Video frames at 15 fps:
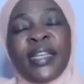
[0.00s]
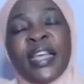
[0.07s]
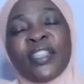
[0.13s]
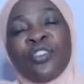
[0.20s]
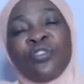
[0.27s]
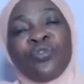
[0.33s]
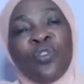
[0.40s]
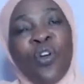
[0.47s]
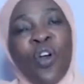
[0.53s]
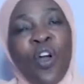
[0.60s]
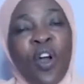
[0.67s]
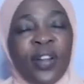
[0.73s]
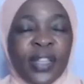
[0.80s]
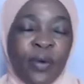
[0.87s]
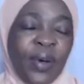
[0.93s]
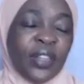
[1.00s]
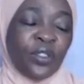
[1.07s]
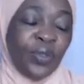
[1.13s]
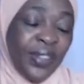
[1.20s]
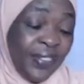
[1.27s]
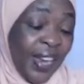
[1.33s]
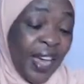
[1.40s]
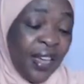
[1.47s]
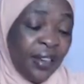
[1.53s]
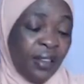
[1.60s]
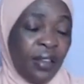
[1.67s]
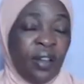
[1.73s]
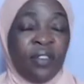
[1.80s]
takes you to all the ones we've done,